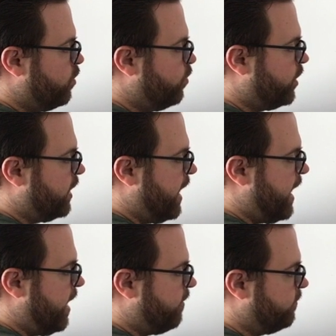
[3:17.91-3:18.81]
we're going to
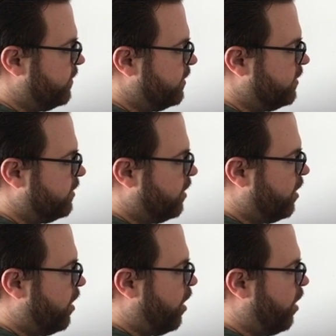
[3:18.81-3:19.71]
have
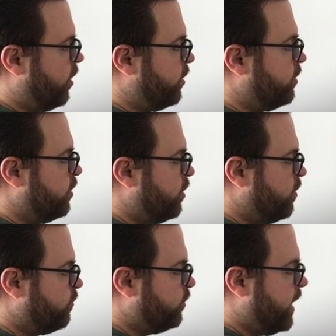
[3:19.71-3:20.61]
our
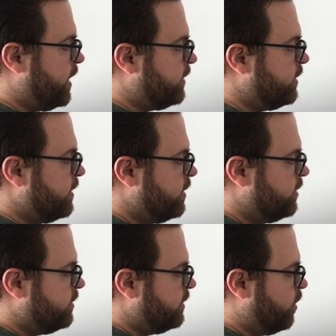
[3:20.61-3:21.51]
friend
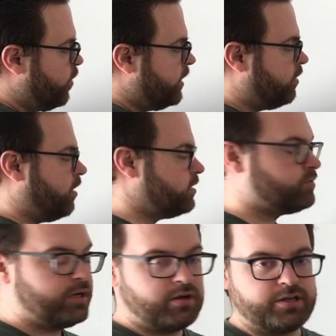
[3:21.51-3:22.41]
deadweight loss.
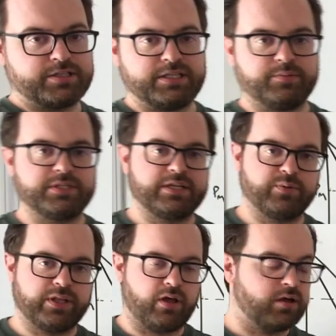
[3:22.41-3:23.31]
Very hard to see, but
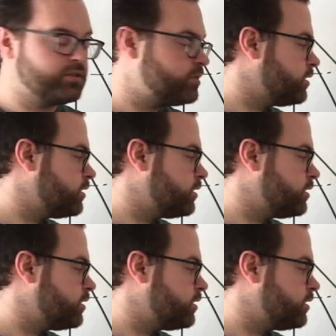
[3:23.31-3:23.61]
deadweight loss.